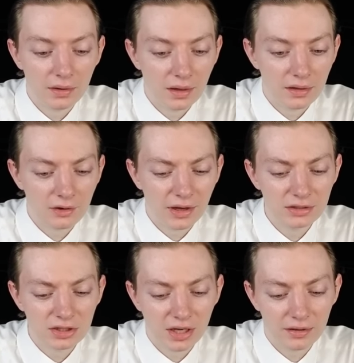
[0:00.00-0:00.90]
you know, I
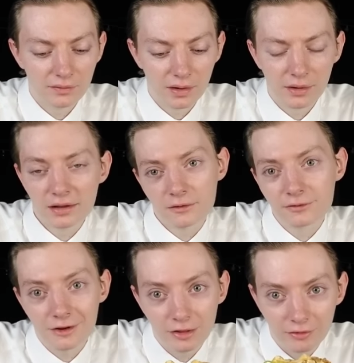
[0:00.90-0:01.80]
just kind of, I get
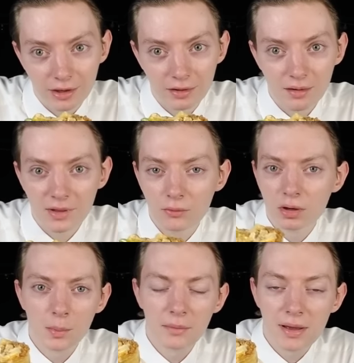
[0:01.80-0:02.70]
frustrated. I'm like, what
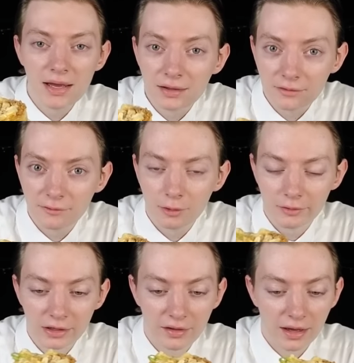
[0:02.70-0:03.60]
am I paying
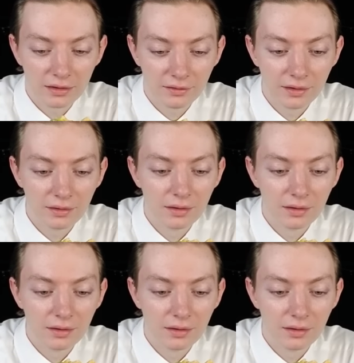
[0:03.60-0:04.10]
for exactly?